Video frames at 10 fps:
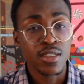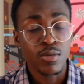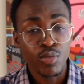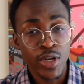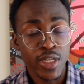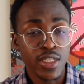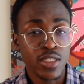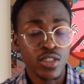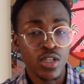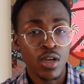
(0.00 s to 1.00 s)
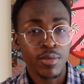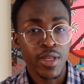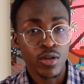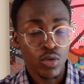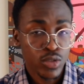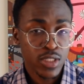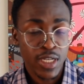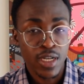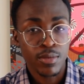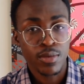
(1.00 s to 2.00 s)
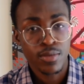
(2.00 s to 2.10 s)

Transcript: a pretty decent job and holds that up.